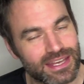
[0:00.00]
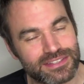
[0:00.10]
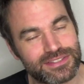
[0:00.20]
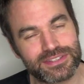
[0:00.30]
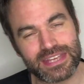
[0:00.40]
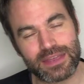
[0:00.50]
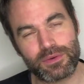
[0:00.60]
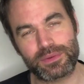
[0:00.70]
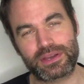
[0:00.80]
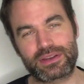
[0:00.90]
and today
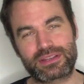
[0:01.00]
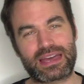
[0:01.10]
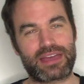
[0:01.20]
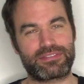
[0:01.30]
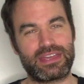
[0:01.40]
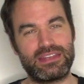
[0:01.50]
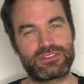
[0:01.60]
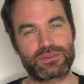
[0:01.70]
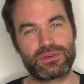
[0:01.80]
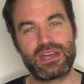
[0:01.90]
what we're gonna dive
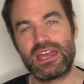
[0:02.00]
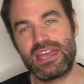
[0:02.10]
into